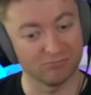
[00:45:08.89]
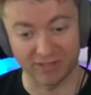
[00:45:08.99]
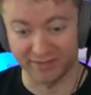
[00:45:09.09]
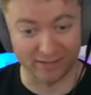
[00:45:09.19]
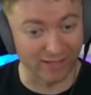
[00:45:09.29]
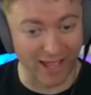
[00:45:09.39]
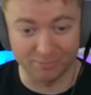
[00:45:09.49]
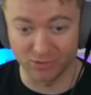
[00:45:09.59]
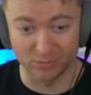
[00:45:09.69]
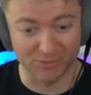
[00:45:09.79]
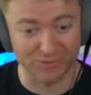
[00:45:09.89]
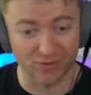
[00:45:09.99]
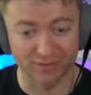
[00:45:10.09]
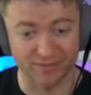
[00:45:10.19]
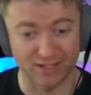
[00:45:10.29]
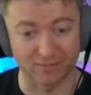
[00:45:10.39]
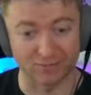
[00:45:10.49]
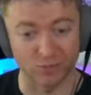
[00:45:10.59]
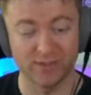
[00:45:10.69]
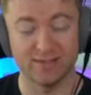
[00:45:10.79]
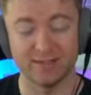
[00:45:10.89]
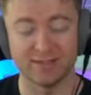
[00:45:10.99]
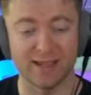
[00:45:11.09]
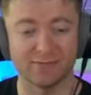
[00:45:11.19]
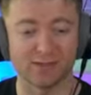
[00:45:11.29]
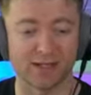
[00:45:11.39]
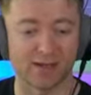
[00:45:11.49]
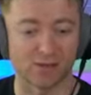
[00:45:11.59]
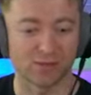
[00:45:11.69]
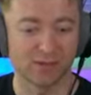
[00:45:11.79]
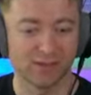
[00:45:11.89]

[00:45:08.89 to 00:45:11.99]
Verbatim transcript: And that'll happen almost all the time. Queen c7 now.